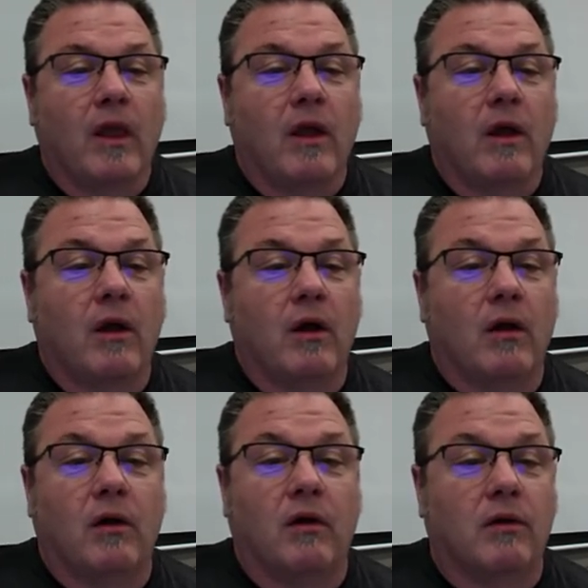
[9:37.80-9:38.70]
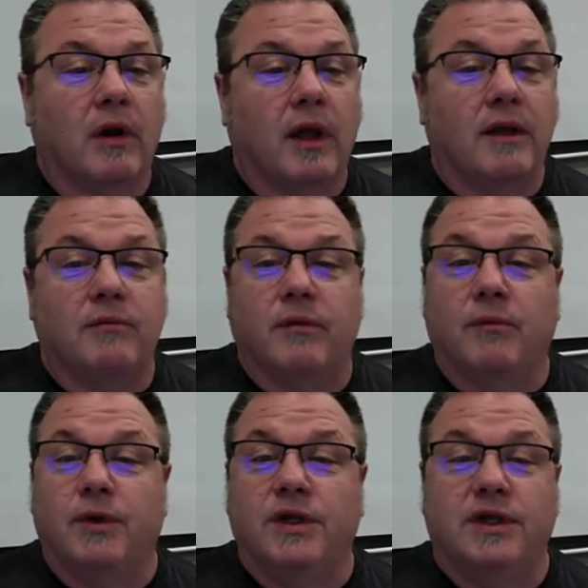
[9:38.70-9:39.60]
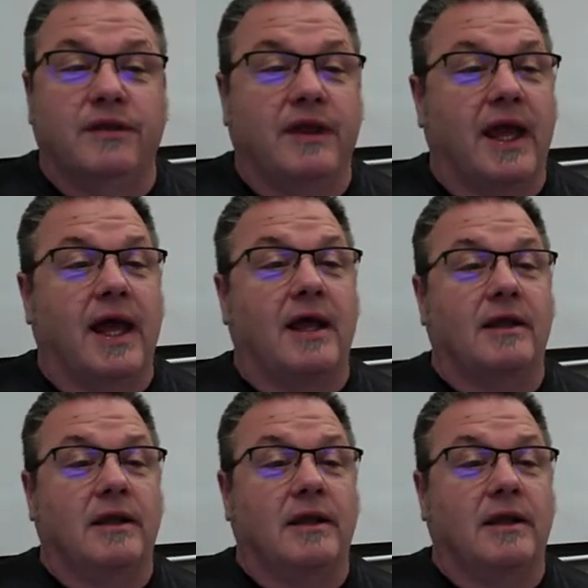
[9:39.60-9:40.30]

All right, and we did that.